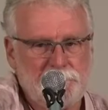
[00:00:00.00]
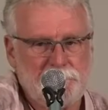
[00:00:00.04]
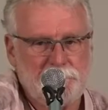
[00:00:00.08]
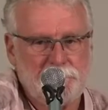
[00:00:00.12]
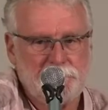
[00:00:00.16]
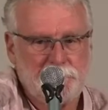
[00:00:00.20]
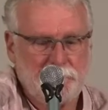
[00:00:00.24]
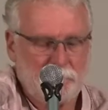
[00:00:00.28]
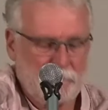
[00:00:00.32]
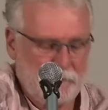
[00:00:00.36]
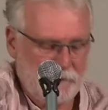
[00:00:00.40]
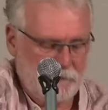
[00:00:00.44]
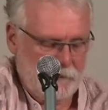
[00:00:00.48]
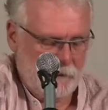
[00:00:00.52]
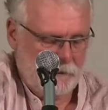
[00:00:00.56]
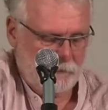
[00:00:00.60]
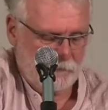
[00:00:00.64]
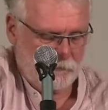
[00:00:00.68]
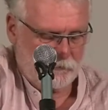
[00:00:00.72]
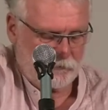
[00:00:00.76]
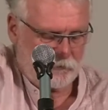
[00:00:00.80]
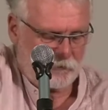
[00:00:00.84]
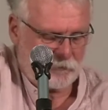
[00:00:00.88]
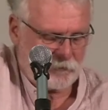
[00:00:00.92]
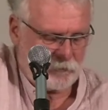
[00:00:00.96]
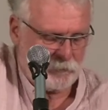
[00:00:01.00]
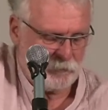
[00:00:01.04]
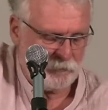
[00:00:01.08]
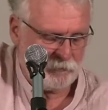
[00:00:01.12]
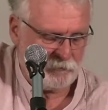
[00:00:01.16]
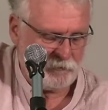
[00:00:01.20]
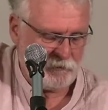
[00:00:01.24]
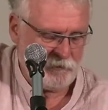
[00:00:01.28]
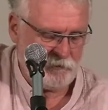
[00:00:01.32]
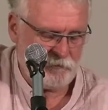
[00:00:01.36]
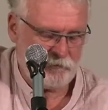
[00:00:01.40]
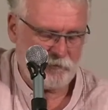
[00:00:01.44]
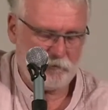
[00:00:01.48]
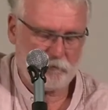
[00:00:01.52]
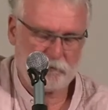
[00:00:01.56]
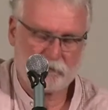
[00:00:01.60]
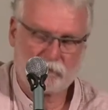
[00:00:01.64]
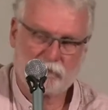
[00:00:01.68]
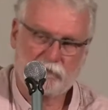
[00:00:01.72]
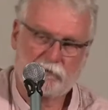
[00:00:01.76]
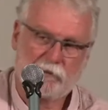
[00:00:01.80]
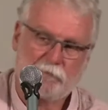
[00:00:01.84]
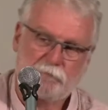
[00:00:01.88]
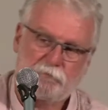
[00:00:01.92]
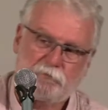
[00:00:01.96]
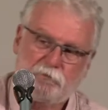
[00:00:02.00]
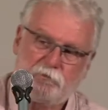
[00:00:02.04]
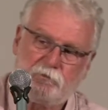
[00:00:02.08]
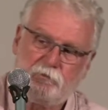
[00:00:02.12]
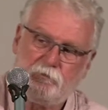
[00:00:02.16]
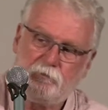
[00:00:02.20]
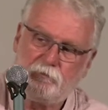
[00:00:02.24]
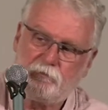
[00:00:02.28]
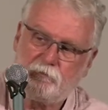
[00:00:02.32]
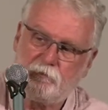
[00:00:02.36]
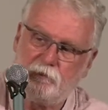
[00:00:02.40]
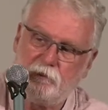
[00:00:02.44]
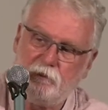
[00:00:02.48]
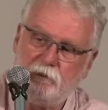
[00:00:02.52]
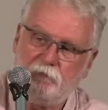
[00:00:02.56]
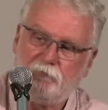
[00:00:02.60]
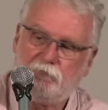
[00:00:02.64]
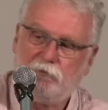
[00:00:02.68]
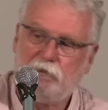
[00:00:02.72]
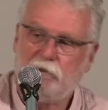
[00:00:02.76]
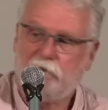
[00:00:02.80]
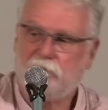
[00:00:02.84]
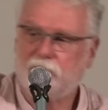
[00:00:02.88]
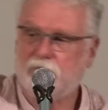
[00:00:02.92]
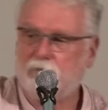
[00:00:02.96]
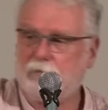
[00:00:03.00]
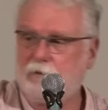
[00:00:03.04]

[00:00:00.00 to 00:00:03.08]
My dad was a school teacher. He was a substitute relief teacher.